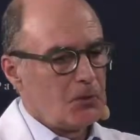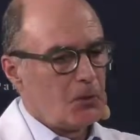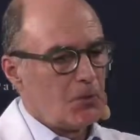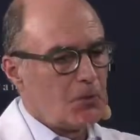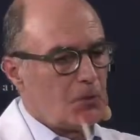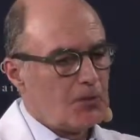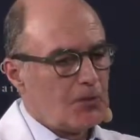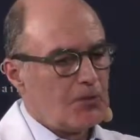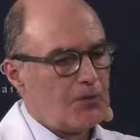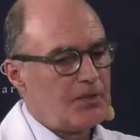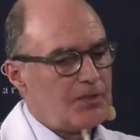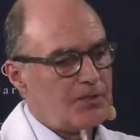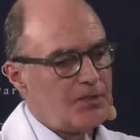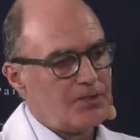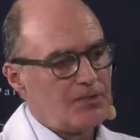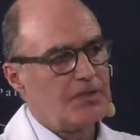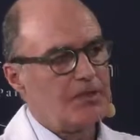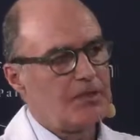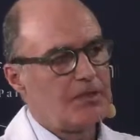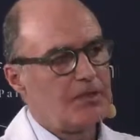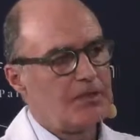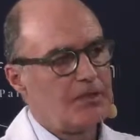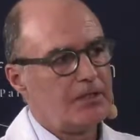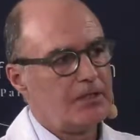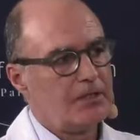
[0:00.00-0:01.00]
all these
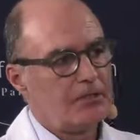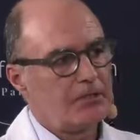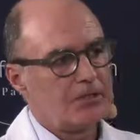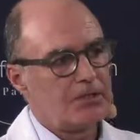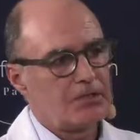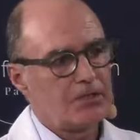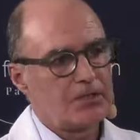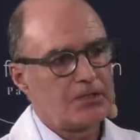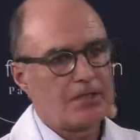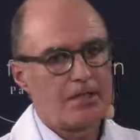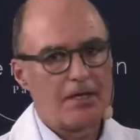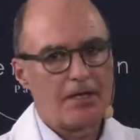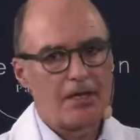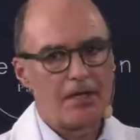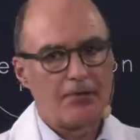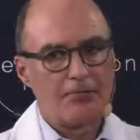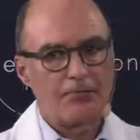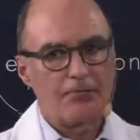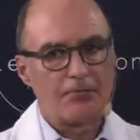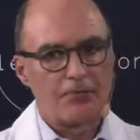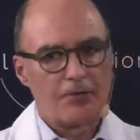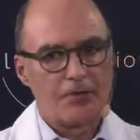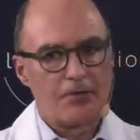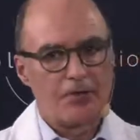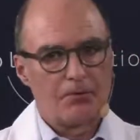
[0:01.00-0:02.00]
techniques
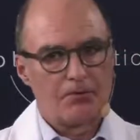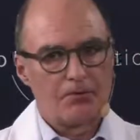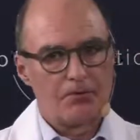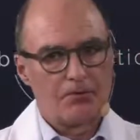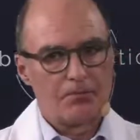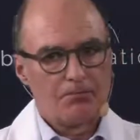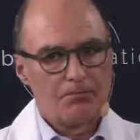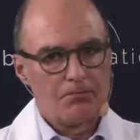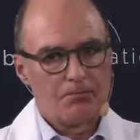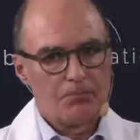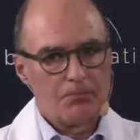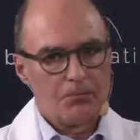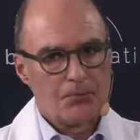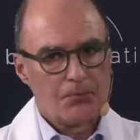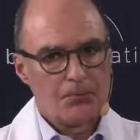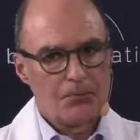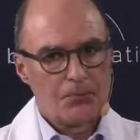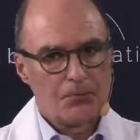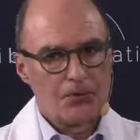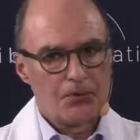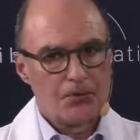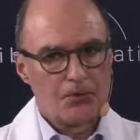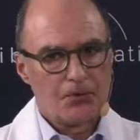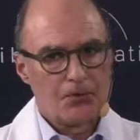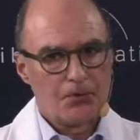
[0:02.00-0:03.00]
come from,
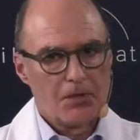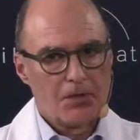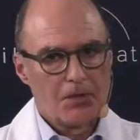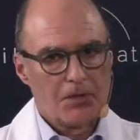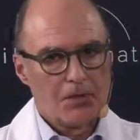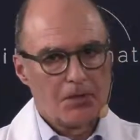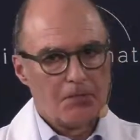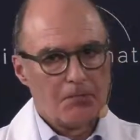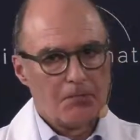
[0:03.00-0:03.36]
you know.